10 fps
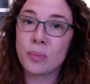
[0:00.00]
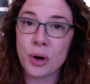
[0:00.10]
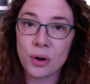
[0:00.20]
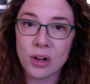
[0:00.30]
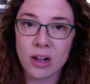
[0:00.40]

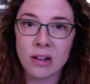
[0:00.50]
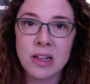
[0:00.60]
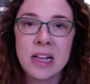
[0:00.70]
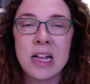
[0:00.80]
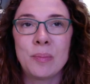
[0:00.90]
protocol,
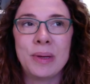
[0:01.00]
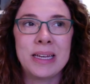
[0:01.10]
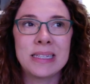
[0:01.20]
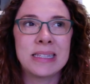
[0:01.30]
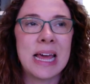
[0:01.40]

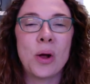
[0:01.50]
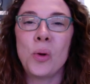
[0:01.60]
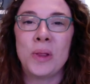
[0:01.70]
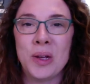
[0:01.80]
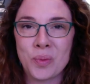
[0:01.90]
because that
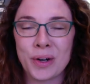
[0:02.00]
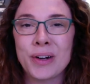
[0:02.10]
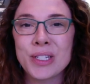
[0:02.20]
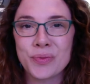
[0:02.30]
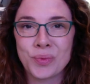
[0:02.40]
only
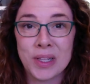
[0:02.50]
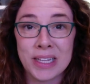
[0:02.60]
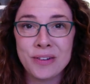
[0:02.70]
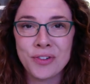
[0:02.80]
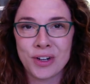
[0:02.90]
works
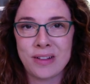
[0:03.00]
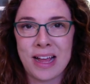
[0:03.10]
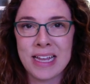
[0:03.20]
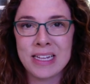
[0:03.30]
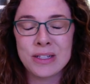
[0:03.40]
really for
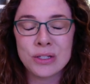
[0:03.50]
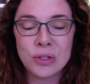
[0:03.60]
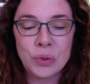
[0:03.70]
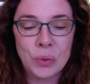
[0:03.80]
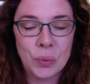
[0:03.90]
clients
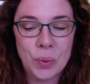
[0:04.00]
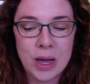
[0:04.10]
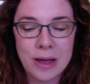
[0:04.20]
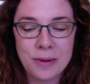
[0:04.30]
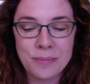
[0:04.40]
who
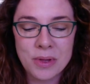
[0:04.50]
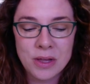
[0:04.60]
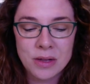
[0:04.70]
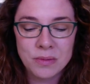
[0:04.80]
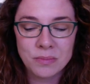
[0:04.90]

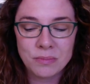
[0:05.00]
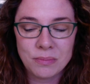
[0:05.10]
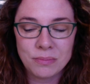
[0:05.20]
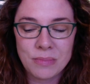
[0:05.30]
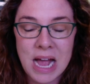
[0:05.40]

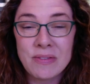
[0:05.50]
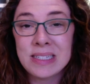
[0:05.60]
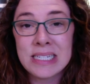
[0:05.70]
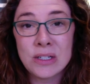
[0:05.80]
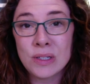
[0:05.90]
have a
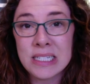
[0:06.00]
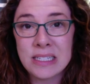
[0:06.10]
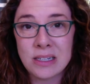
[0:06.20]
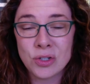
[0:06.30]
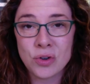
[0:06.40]
single
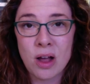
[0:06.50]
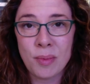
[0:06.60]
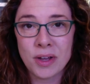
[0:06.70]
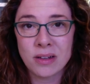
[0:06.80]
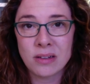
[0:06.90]
incident
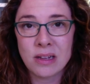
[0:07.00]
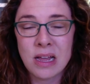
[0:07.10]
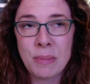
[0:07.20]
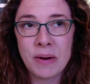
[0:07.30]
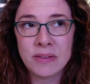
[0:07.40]
trauma.
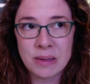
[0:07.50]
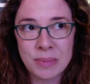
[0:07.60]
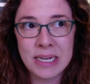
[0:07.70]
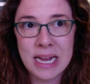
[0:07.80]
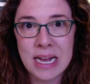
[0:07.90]
I mean, if
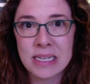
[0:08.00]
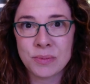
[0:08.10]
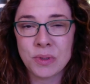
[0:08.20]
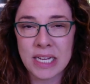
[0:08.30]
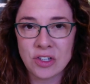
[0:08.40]
somebody has a
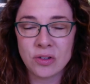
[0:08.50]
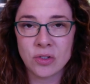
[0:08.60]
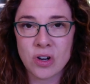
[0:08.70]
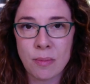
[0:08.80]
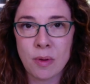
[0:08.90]
relational
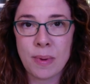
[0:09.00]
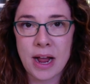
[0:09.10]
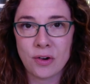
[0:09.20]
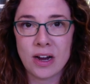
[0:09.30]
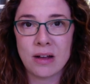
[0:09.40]
trauma
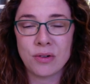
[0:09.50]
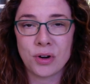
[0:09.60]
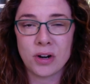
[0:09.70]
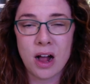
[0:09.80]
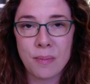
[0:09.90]
background or
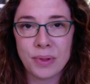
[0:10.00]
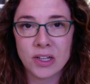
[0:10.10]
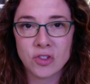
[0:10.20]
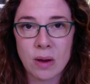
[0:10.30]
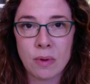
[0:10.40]
a
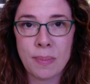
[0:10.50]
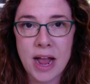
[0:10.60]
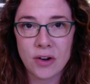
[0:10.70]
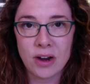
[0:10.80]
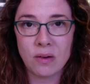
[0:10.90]
complex trauma
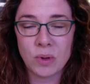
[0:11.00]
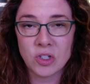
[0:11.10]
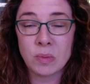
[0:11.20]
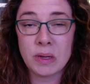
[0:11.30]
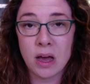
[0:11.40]
background,
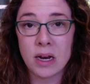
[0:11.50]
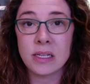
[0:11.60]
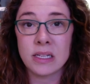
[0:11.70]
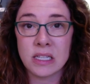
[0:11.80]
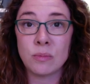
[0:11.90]
which to be
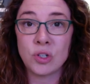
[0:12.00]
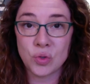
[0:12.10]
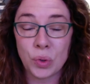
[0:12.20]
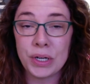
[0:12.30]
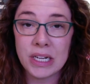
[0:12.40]
honest is the
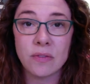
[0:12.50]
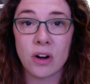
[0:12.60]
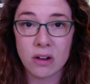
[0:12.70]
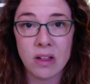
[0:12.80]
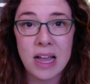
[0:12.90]
majority of
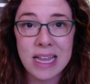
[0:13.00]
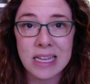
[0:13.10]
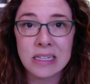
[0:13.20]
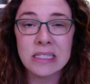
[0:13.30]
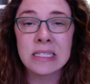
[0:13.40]
our
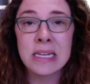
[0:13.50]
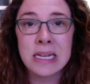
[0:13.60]
clients,